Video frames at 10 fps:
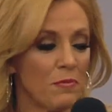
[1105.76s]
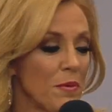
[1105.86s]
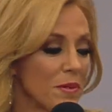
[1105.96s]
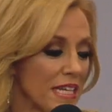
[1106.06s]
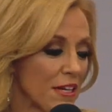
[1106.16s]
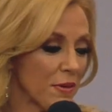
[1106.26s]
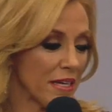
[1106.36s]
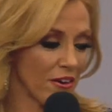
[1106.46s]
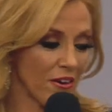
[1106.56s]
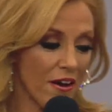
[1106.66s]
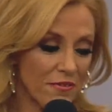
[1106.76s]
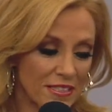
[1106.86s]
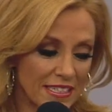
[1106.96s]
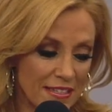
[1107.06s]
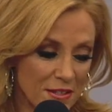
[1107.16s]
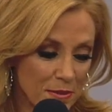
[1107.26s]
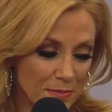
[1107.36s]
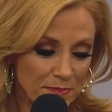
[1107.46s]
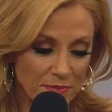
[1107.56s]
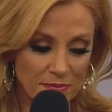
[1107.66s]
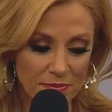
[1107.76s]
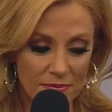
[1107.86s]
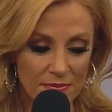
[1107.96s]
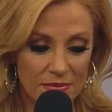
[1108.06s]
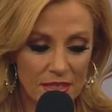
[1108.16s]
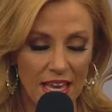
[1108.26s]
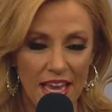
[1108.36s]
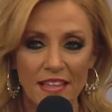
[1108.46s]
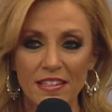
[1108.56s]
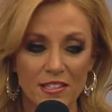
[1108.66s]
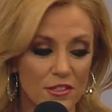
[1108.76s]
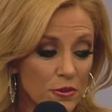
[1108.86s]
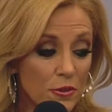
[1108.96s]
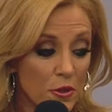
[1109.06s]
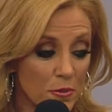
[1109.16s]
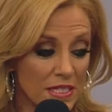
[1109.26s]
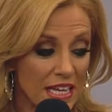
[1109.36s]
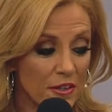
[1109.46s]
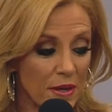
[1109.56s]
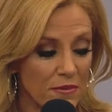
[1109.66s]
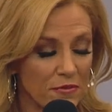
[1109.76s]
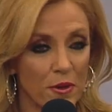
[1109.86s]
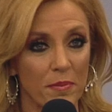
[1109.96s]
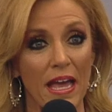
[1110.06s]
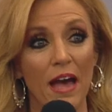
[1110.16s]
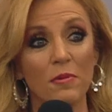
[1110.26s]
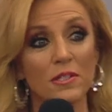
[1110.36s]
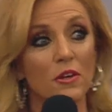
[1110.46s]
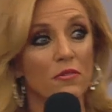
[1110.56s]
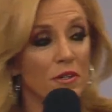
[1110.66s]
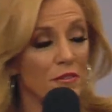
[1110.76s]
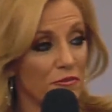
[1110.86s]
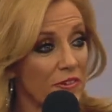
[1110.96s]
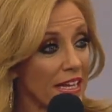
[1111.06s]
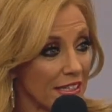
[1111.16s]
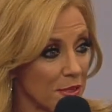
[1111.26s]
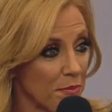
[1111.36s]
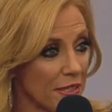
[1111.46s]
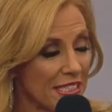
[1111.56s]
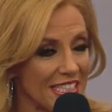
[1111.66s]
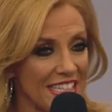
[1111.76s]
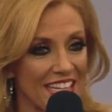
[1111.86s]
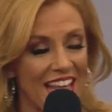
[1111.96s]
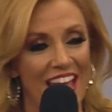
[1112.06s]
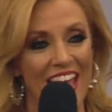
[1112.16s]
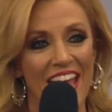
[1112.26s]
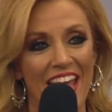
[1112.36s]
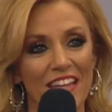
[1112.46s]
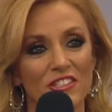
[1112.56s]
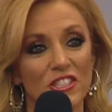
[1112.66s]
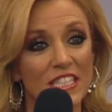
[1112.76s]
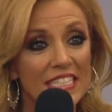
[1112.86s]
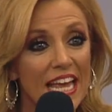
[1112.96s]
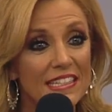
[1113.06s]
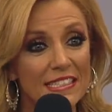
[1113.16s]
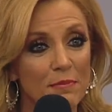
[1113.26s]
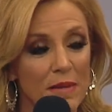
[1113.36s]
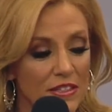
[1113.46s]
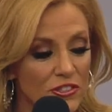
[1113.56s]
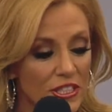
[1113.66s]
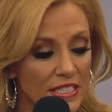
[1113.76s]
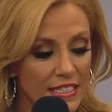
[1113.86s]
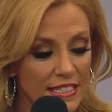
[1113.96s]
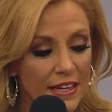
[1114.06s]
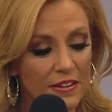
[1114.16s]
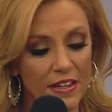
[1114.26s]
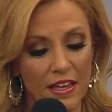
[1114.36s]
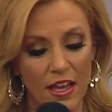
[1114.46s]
we were decorating our offices, and this girl who was decorating for me, I was over in France preaching, and she texted me and she said, Terry,